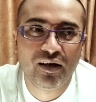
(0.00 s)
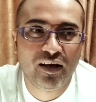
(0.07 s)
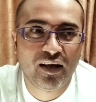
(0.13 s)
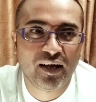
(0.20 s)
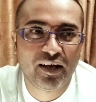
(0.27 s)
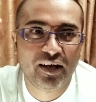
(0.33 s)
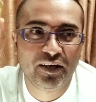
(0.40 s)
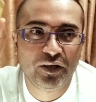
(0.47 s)

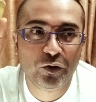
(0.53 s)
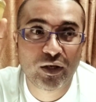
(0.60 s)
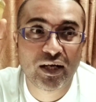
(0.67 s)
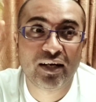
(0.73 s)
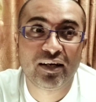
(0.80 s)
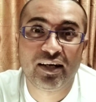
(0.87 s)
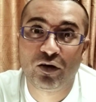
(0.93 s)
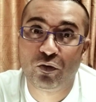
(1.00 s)
and you
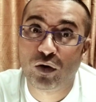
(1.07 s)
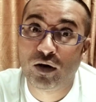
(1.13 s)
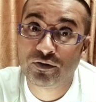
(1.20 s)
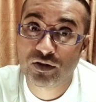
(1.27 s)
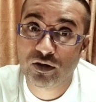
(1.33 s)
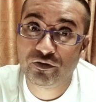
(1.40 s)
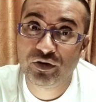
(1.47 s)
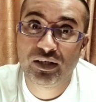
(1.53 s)
can get
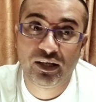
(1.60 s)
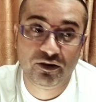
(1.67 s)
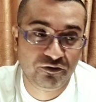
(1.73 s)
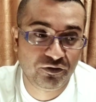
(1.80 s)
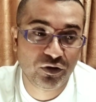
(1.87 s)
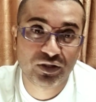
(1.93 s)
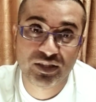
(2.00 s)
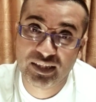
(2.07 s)
laughs of it if
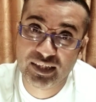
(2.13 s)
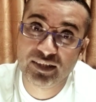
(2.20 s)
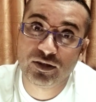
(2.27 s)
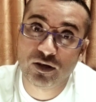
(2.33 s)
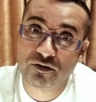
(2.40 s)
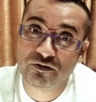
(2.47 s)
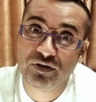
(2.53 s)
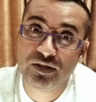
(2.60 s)
you're sitting in the
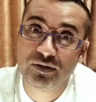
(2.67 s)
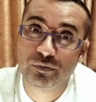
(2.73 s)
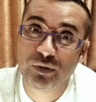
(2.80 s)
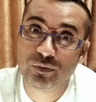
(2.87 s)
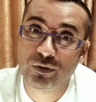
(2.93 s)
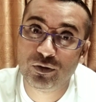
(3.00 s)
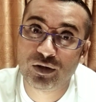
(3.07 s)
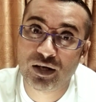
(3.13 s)
office
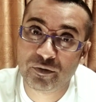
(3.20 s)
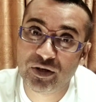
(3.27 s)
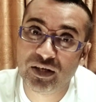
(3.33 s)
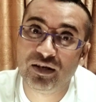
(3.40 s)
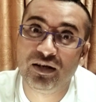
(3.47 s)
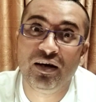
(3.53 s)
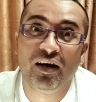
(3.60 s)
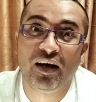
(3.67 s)
people will come
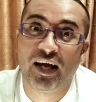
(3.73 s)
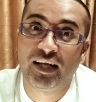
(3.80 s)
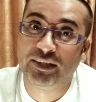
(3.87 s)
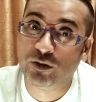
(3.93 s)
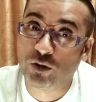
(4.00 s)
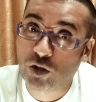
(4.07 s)
in and they'll